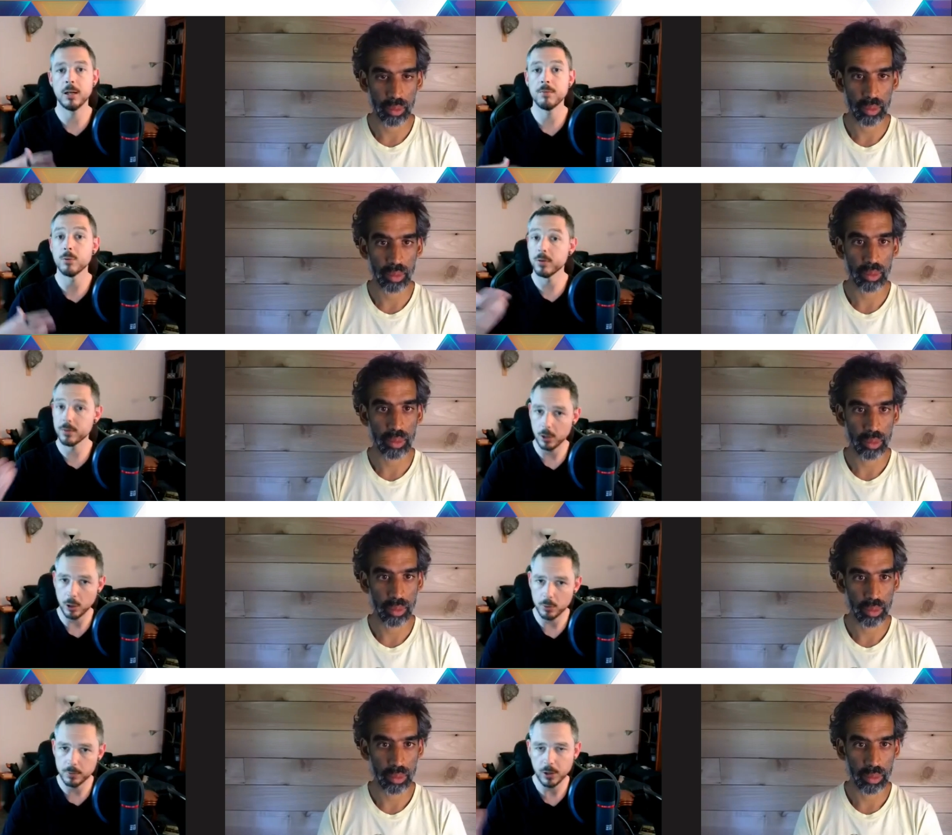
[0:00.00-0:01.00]
Speaker 1: but never
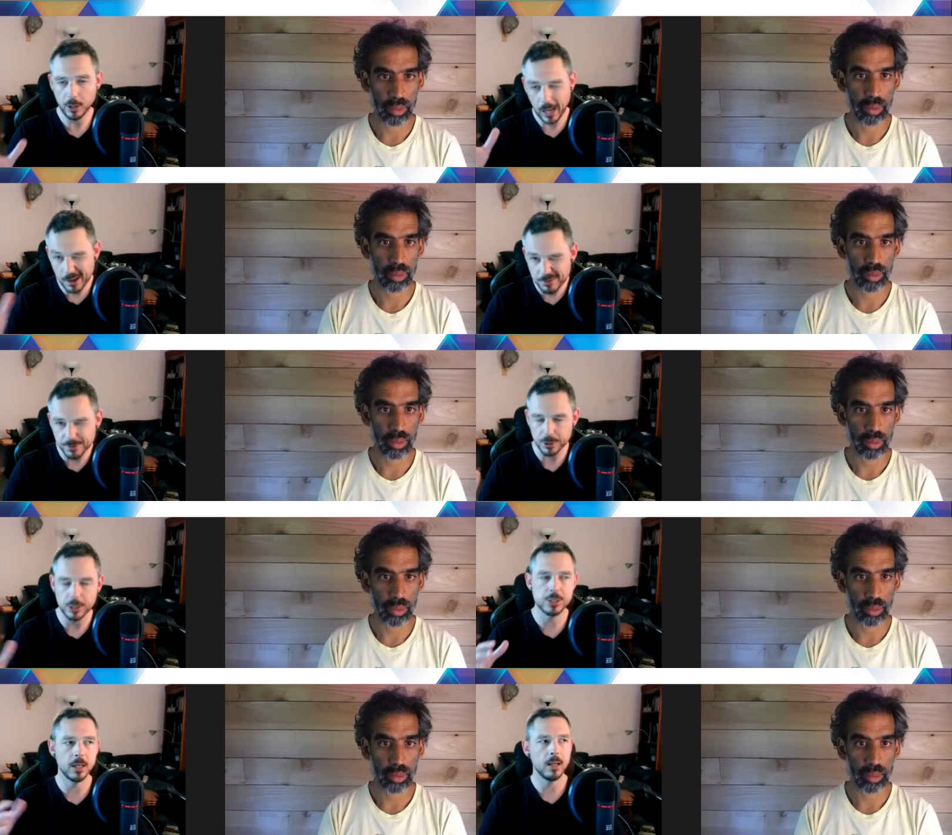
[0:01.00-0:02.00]
resolve, on
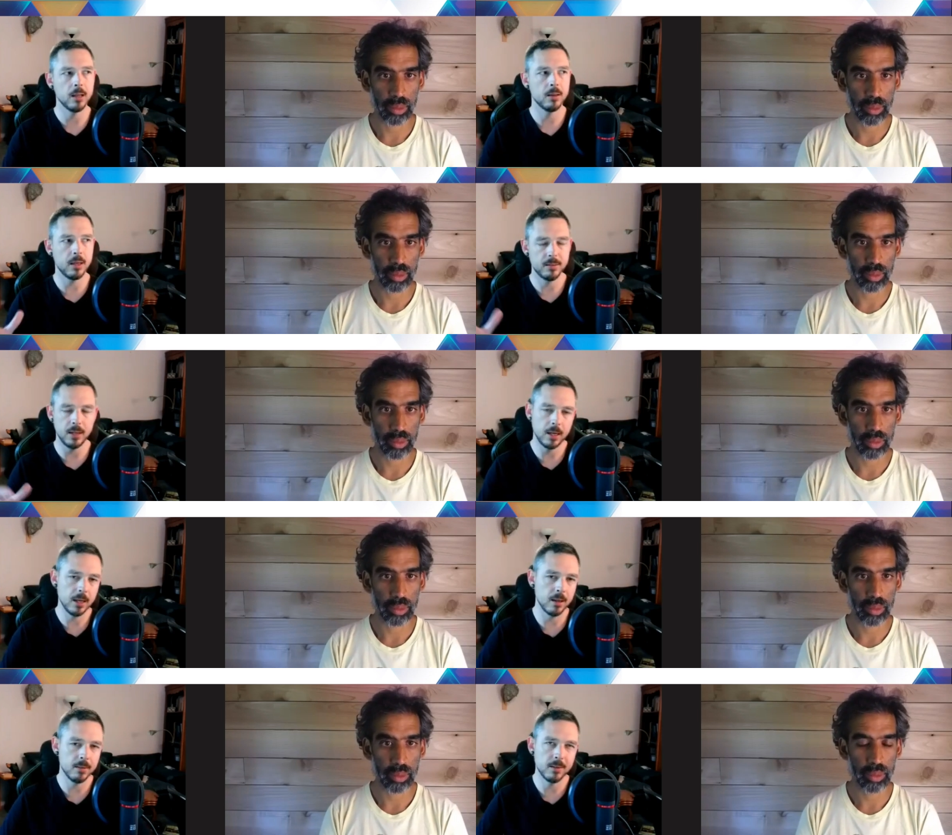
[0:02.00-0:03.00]
average, they they stay
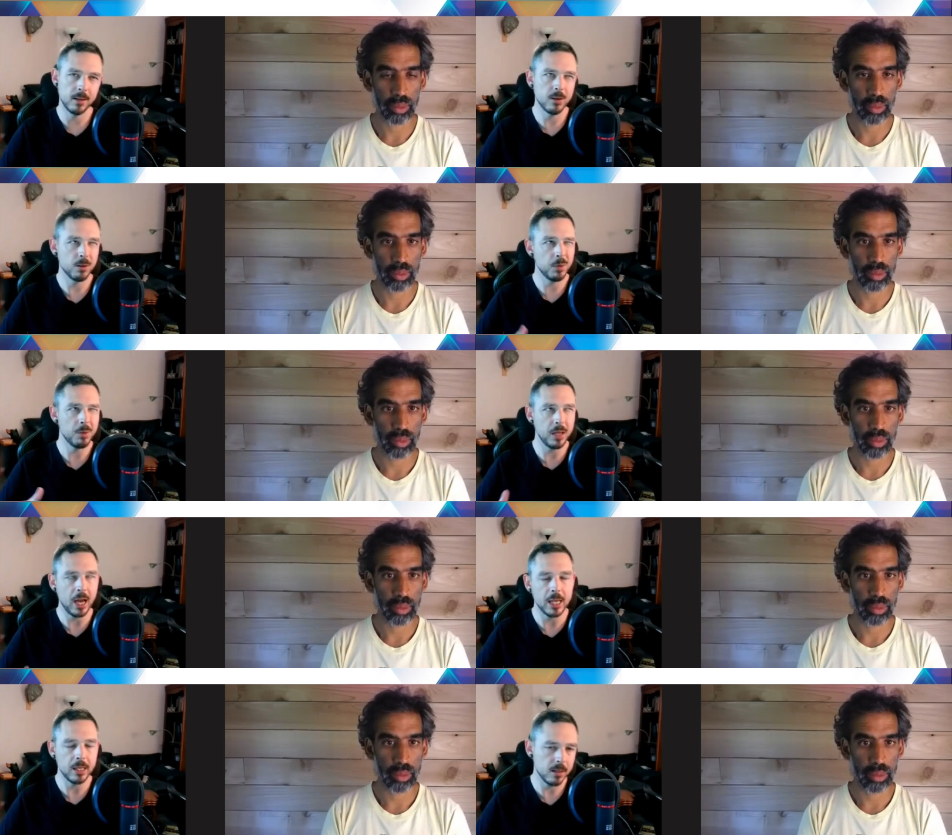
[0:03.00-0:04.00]
together seven. It might be
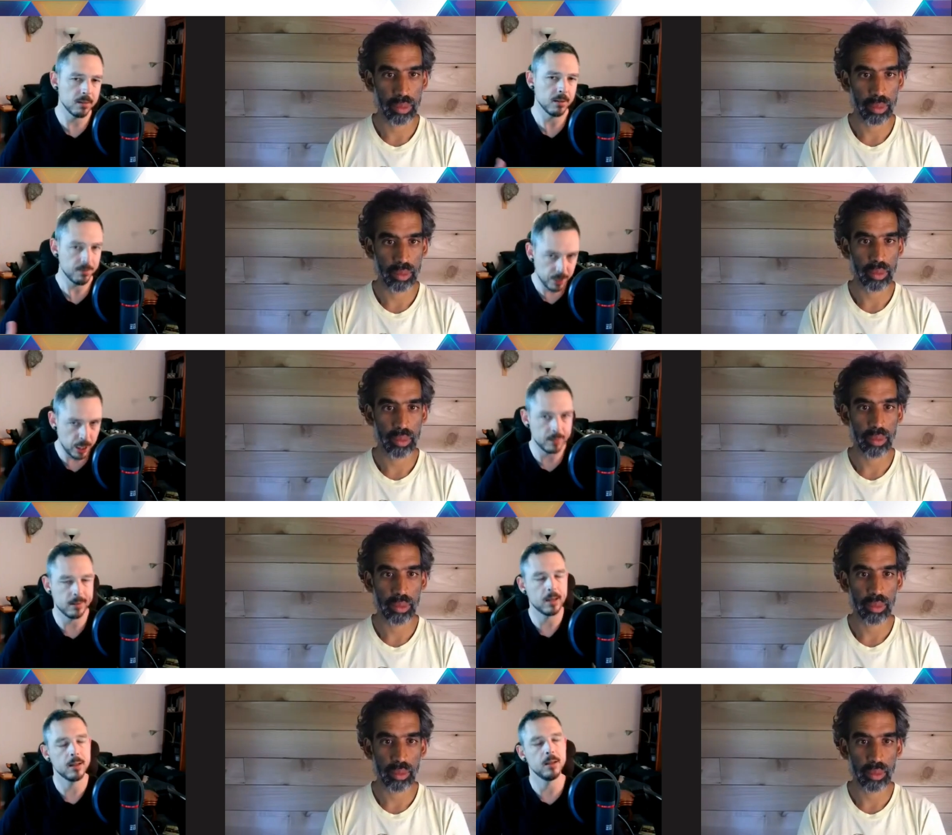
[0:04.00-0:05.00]
eight years. I forget
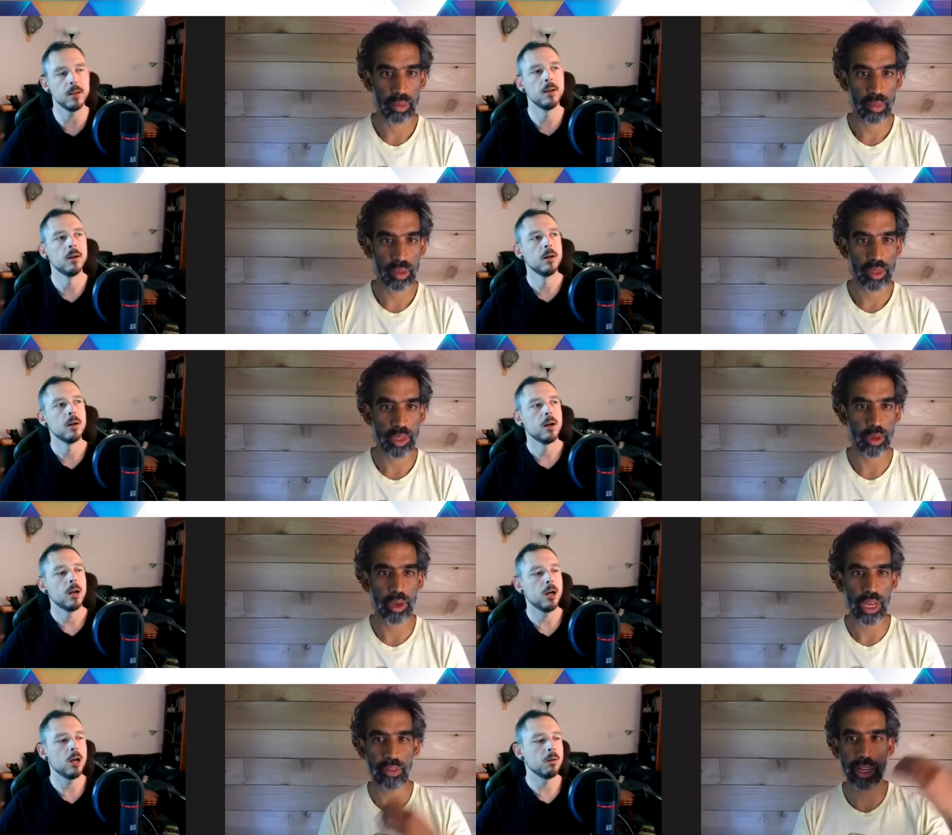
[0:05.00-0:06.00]
exactly.
Speaker 2: So they're
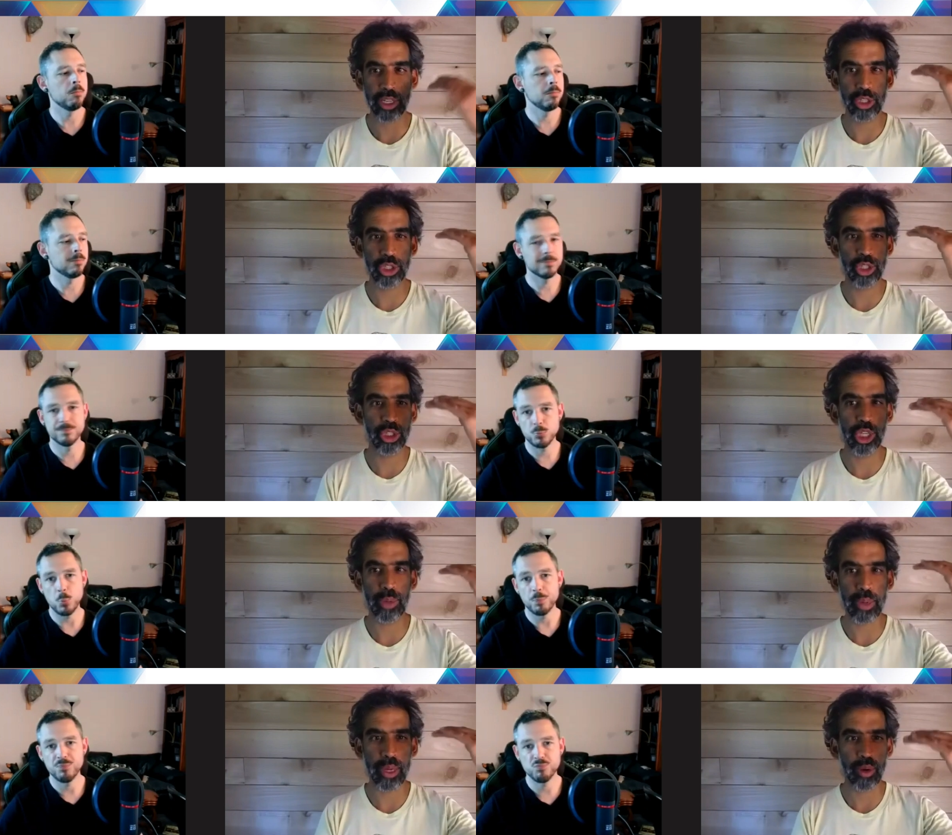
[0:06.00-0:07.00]
kind of like
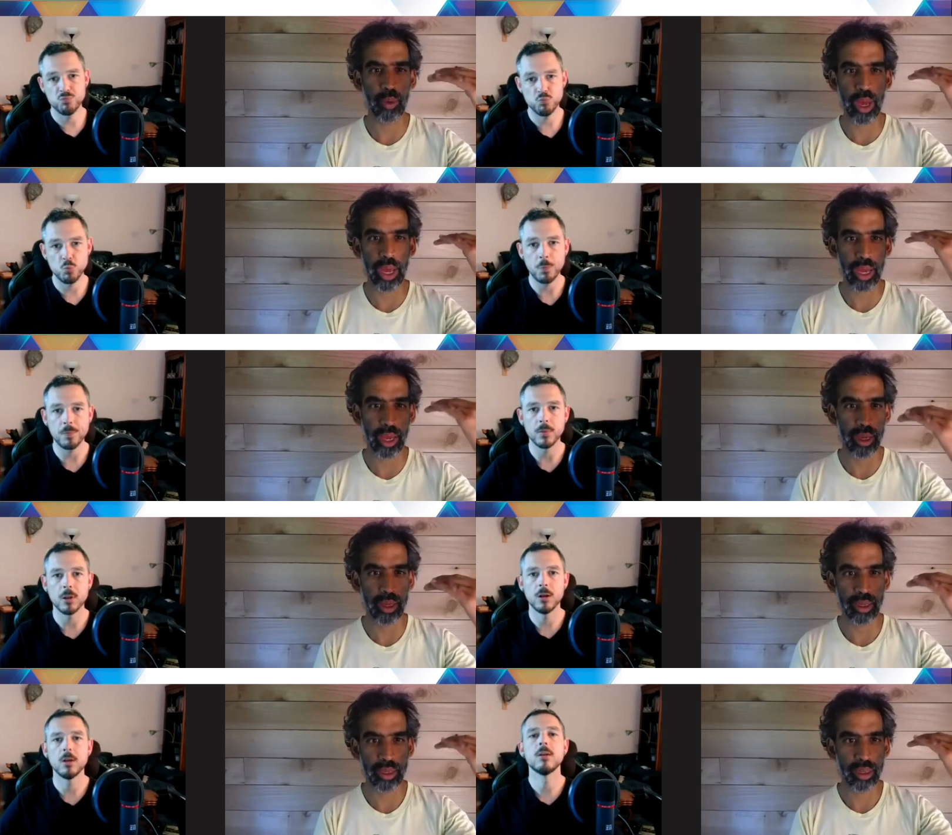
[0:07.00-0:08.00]
chipping
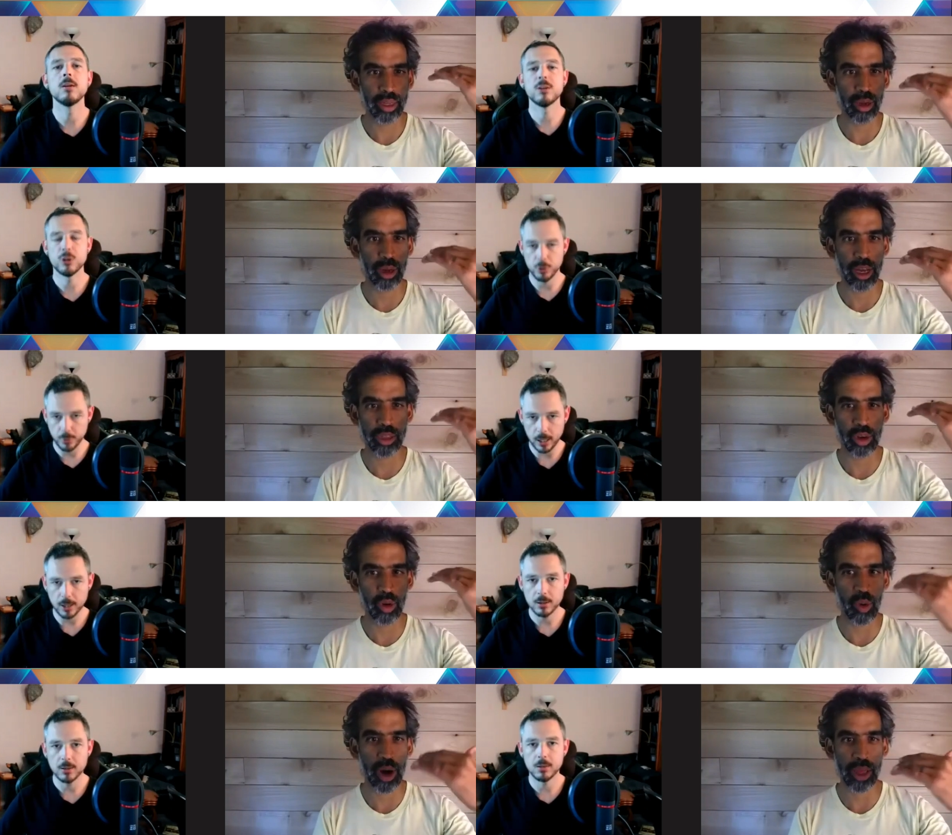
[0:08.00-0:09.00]
away at the
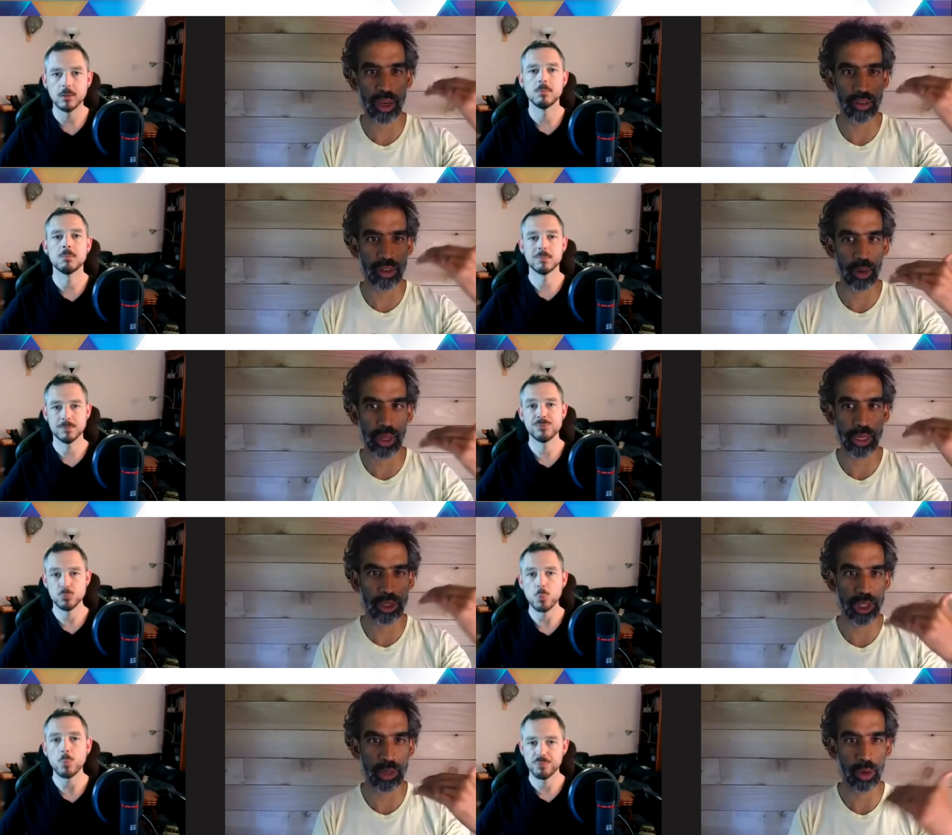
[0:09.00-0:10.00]
quality of the
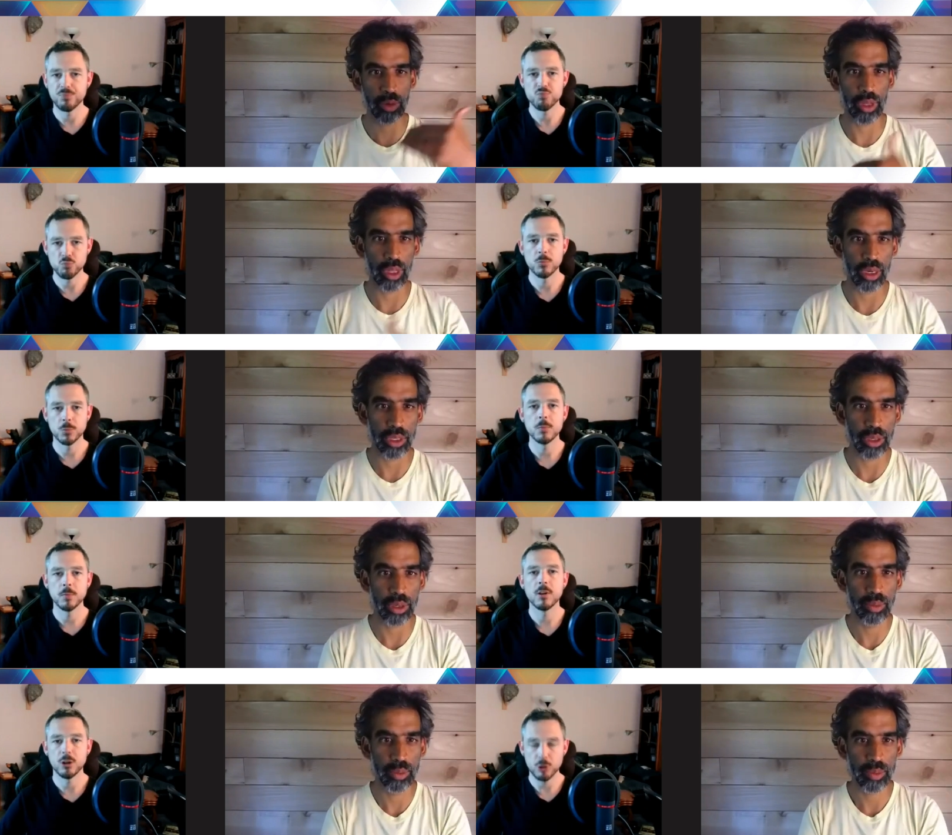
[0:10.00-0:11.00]
relationship over the long
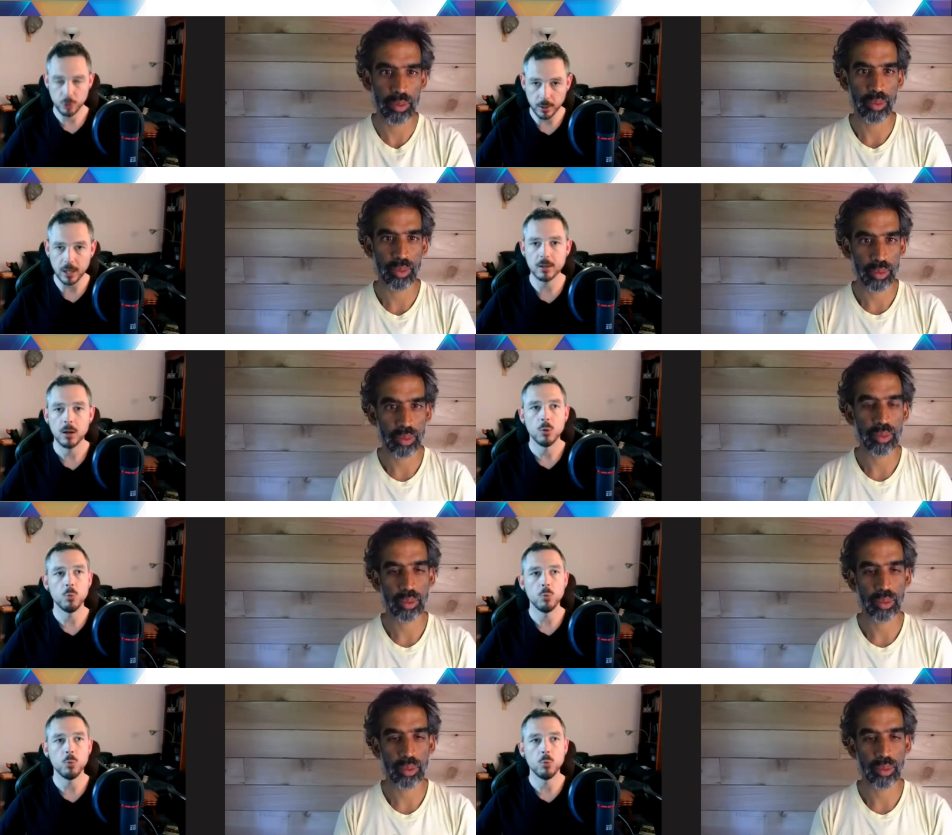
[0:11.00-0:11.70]
term.
Speaker 1: Correct.